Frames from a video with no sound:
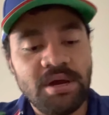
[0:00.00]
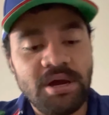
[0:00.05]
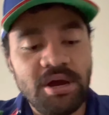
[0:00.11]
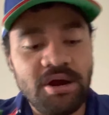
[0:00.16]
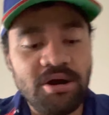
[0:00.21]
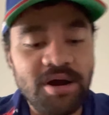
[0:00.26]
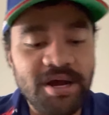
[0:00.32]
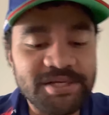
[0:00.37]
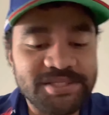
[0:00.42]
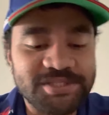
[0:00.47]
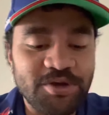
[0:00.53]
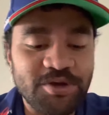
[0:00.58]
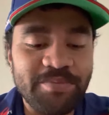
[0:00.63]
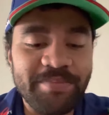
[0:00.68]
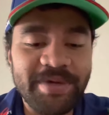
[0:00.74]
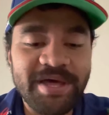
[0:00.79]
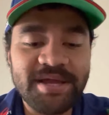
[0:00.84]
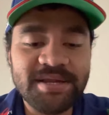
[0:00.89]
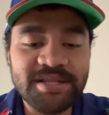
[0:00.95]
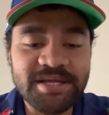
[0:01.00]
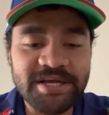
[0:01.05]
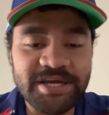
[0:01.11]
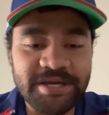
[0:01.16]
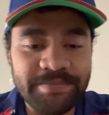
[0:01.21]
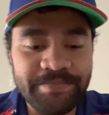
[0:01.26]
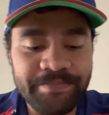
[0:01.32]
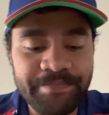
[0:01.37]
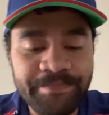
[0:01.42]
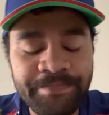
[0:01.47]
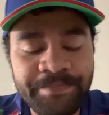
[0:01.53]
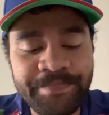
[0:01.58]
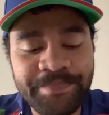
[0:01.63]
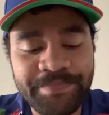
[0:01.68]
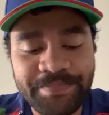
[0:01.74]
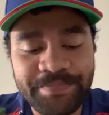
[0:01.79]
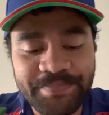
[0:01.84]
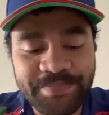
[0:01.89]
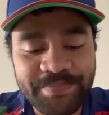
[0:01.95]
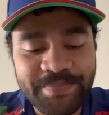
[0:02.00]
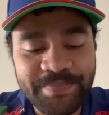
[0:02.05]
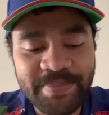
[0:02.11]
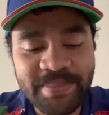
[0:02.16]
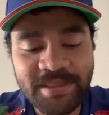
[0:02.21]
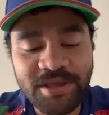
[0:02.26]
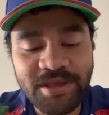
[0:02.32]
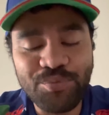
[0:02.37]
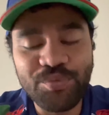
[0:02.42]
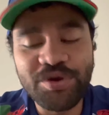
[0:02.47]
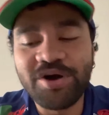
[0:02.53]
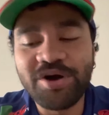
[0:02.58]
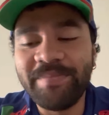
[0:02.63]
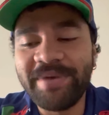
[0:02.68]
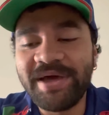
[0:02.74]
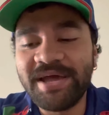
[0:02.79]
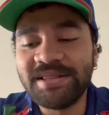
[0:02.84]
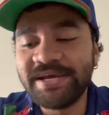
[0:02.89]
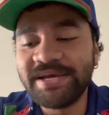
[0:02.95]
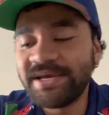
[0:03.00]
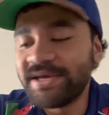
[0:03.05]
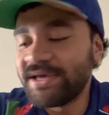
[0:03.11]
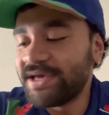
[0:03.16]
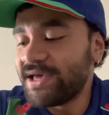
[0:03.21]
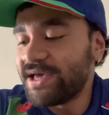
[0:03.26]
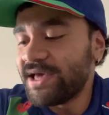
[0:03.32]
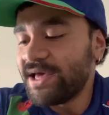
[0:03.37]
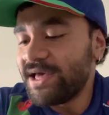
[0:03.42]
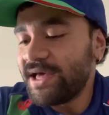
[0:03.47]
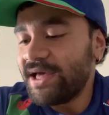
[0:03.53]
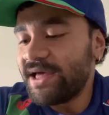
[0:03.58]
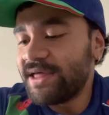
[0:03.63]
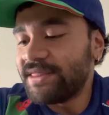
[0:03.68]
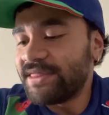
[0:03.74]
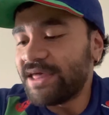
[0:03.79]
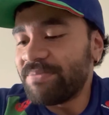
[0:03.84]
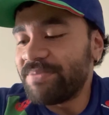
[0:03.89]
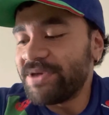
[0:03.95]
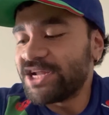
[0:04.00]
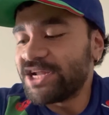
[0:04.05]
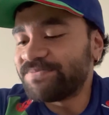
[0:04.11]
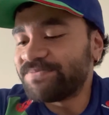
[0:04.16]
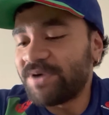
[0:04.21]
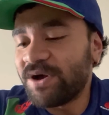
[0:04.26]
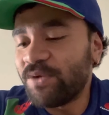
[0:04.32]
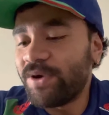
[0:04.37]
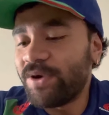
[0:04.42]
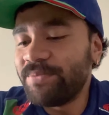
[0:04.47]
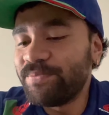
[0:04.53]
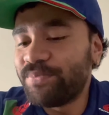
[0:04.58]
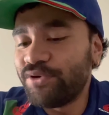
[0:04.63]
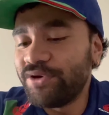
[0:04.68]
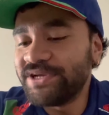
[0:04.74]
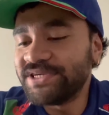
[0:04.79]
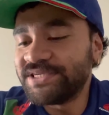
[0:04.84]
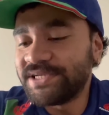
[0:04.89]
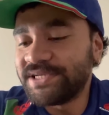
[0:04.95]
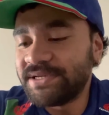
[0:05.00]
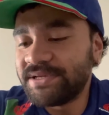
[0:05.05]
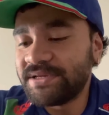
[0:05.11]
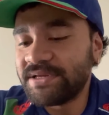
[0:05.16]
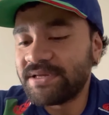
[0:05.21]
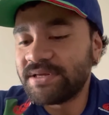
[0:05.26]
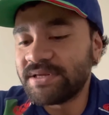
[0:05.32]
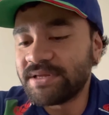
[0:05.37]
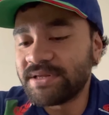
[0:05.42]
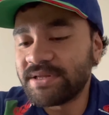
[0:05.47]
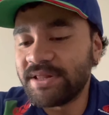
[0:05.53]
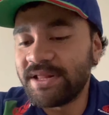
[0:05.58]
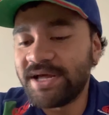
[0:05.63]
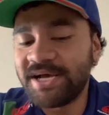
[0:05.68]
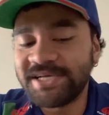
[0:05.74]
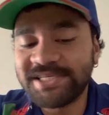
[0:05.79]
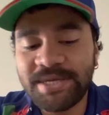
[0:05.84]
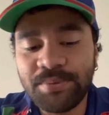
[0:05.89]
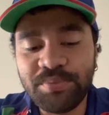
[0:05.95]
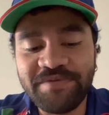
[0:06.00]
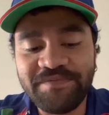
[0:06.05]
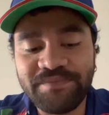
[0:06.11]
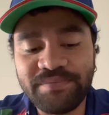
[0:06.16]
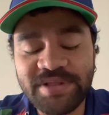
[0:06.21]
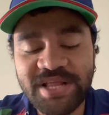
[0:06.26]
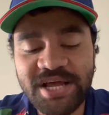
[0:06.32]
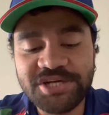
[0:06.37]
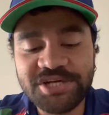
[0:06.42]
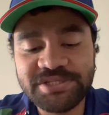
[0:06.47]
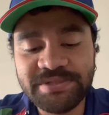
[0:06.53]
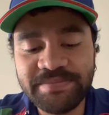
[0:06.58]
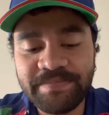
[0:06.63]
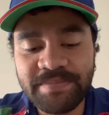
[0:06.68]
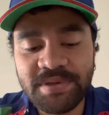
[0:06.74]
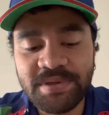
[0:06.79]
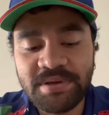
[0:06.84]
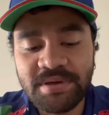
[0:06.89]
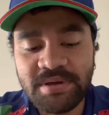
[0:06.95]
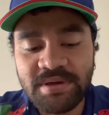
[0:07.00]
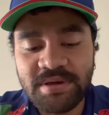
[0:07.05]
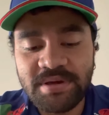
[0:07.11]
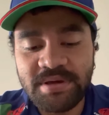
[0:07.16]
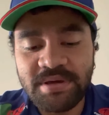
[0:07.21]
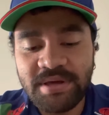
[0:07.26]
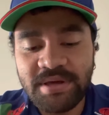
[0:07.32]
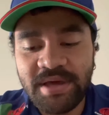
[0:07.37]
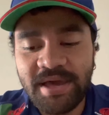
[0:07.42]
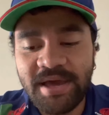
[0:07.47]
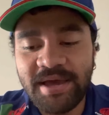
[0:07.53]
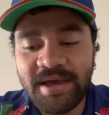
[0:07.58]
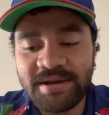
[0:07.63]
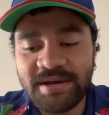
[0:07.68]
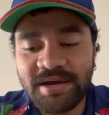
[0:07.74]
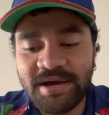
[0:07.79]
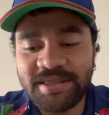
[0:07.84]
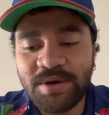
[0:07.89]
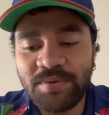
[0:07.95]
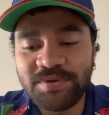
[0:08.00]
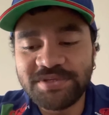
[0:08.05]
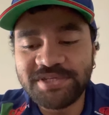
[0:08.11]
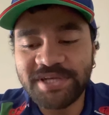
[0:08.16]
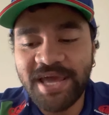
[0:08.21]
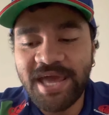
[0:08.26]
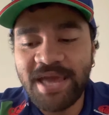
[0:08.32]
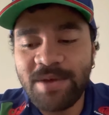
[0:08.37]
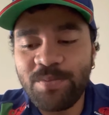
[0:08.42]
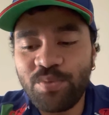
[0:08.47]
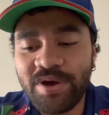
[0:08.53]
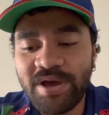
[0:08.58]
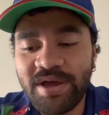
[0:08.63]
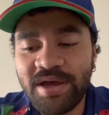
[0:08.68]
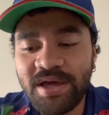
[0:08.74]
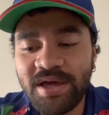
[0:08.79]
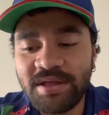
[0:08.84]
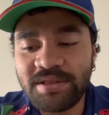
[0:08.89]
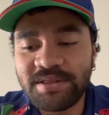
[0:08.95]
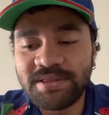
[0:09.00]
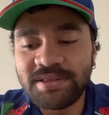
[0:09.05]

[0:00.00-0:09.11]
All right, so Manly. We got Manly. They beat us by 1 point last time we clashed them. And that was a game where